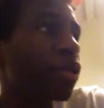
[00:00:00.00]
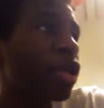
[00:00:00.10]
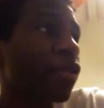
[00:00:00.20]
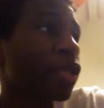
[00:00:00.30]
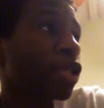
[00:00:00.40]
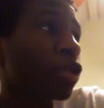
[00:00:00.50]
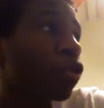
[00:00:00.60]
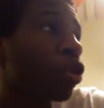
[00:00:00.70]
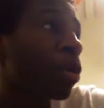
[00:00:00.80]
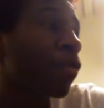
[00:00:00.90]
to a different
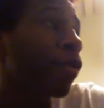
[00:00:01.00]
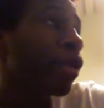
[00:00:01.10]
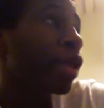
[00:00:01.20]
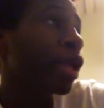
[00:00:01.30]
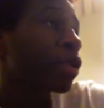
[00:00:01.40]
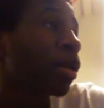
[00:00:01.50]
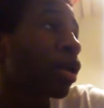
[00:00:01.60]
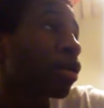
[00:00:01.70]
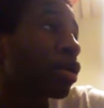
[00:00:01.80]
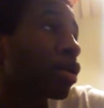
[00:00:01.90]
school before then as
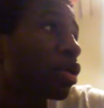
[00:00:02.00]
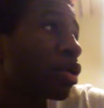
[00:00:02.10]
well.